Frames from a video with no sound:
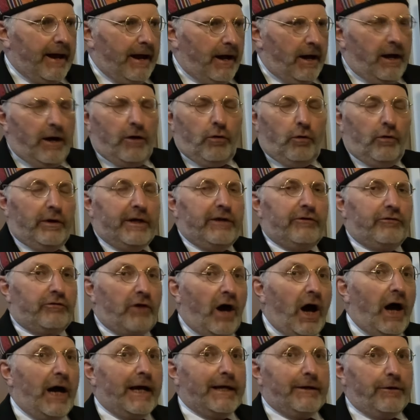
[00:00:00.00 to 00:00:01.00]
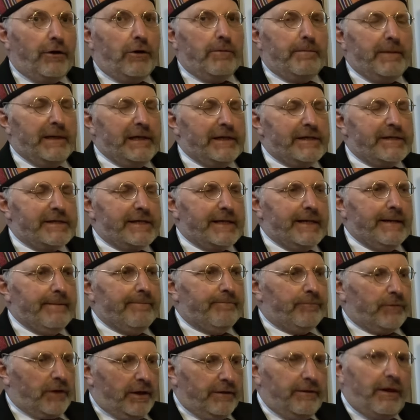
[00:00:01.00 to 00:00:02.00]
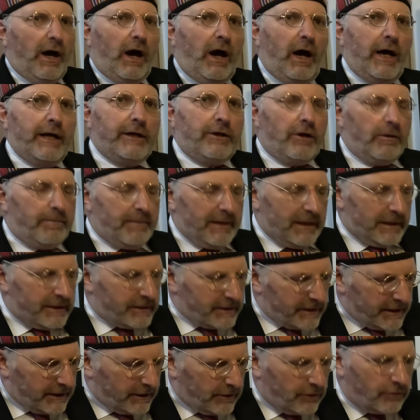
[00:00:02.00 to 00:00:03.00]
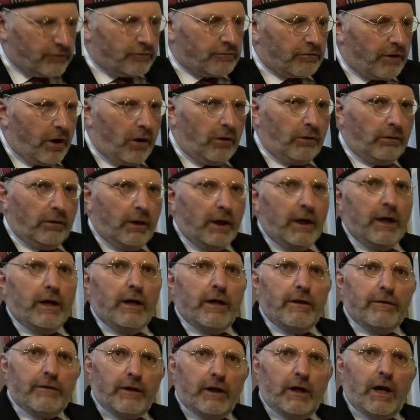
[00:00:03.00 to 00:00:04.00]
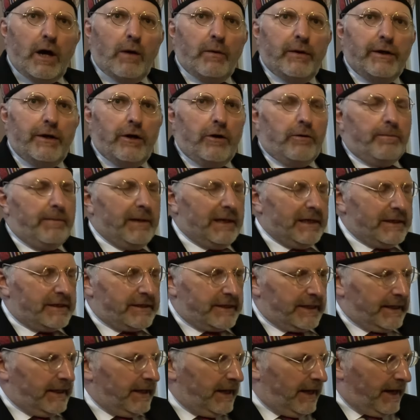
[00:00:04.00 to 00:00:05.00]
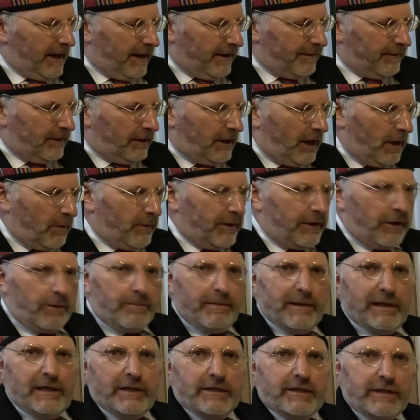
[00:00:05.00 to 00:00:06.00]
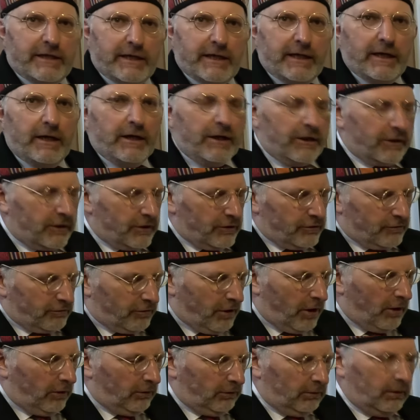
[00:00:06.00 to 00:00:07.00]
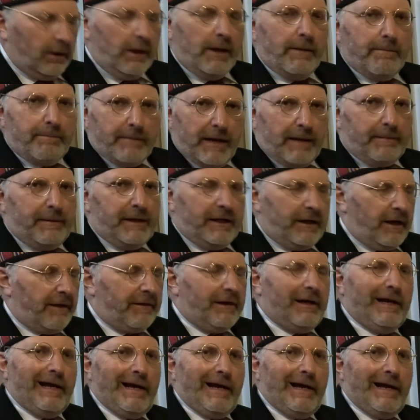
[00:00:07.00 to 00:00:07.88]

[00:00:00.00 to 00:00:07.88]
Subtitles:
or his high nobility, and the high nobility control the lower nobility, and the lower nobility control maybe another